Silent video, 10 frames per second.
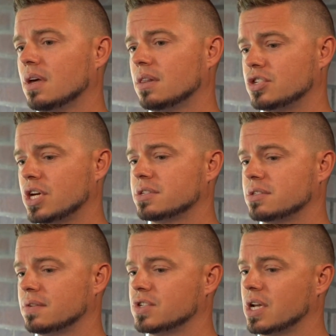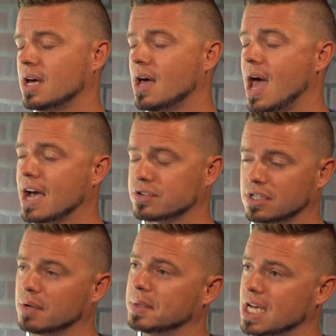The chances of Jenna
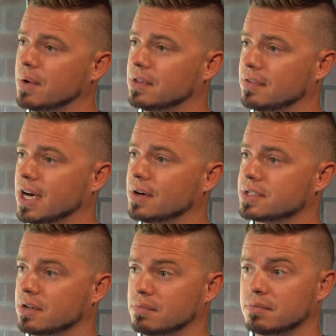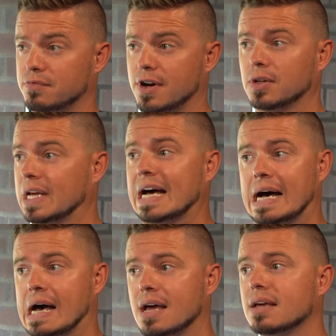actually coming down with the virus are fairly
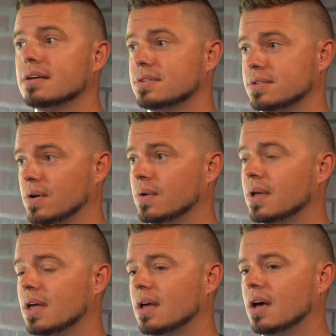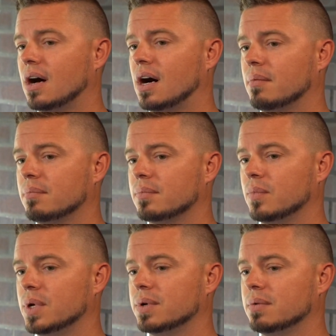high. So
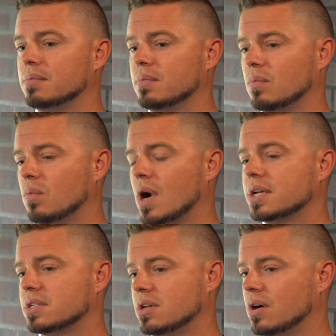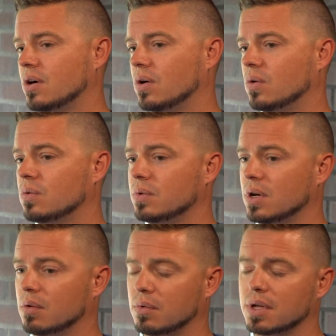we would want to know,
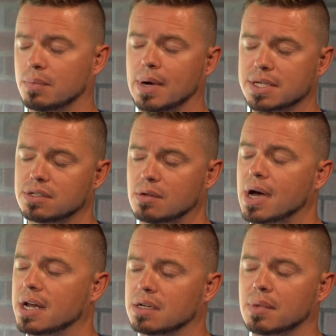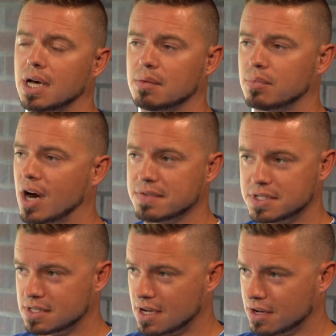by still abiding by
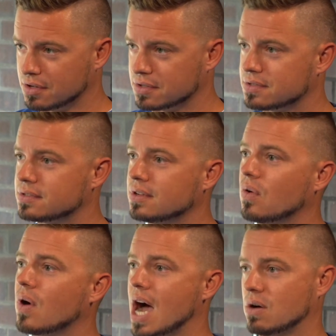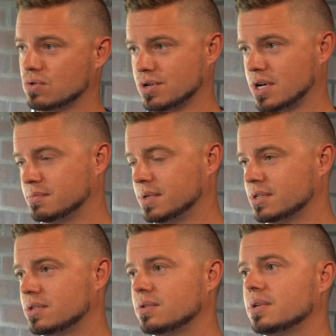privacy standards, how her husband
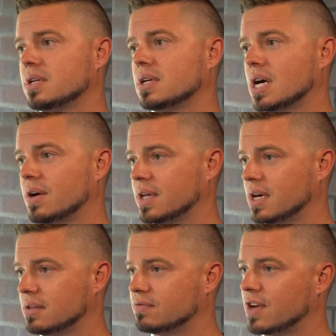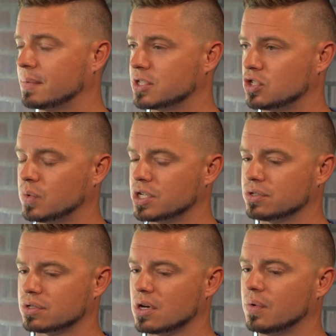is doing, how that family
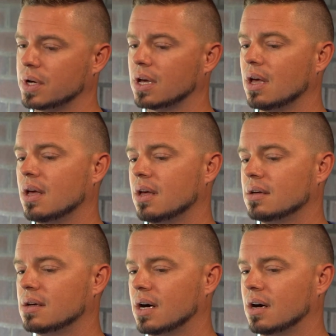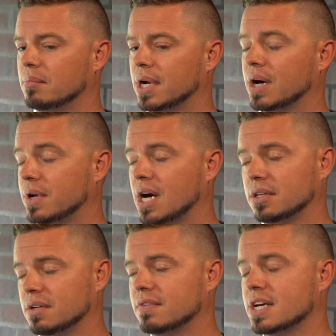situation is going. But I would
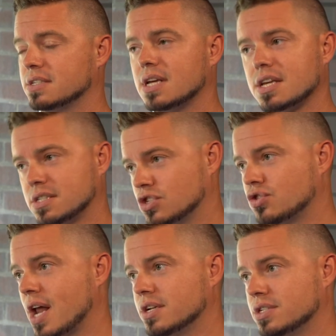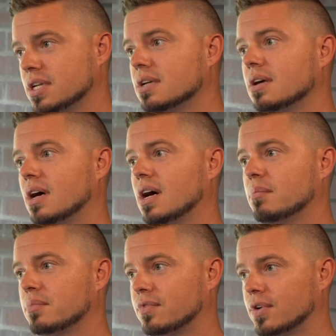highly advise a testing strategy
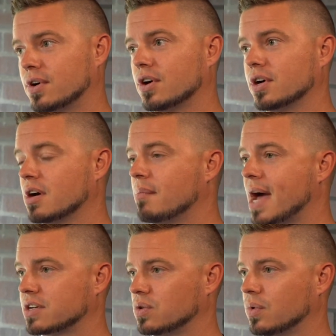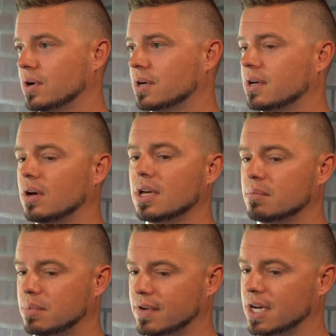for her to come back to work
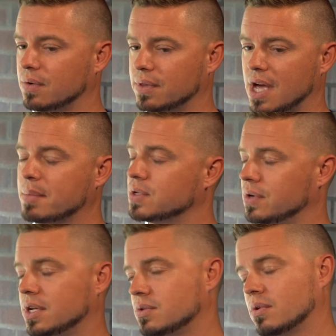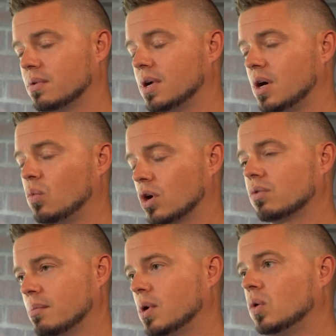and provide her with the opportunity to
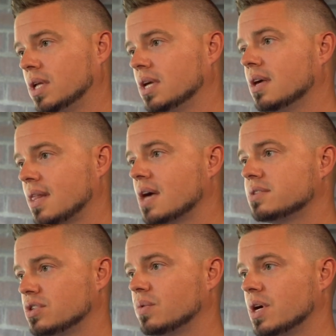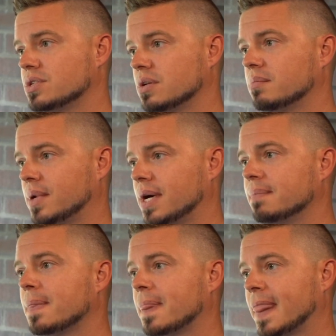work remotely in that situation.
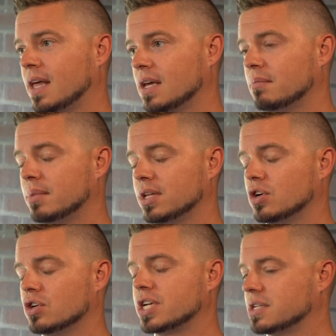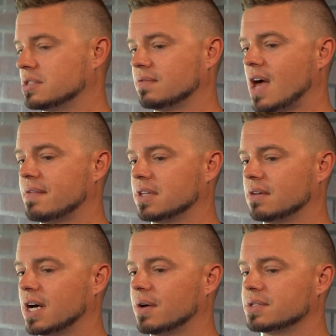But her chances of having
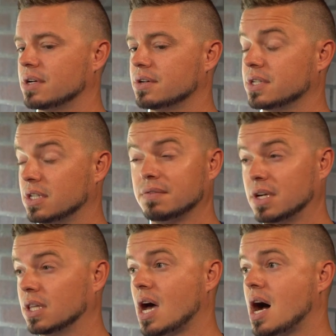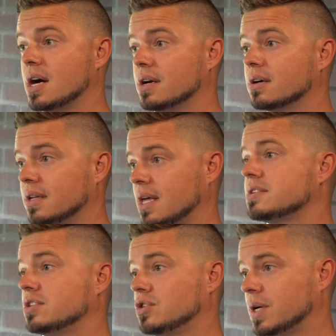the virus are significantly higher in
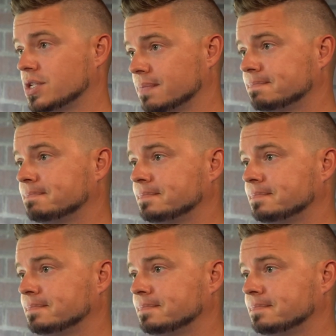that situation.